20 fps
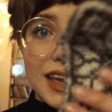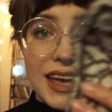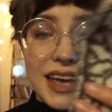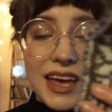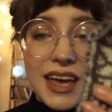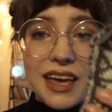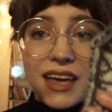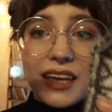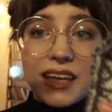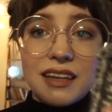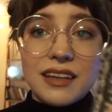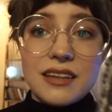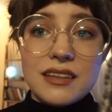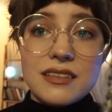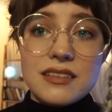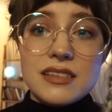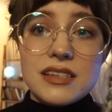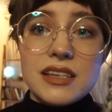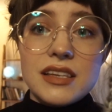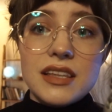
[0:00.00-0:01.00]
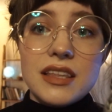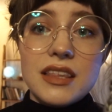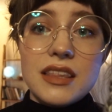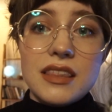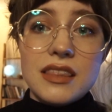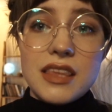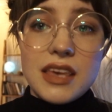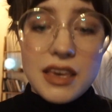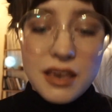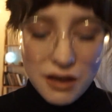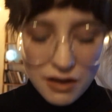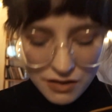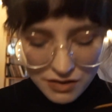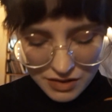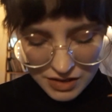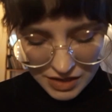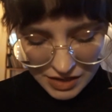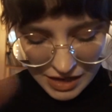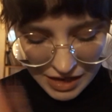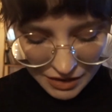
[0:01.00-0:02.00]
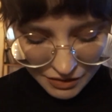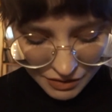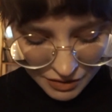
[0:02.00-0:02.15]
and they are knit out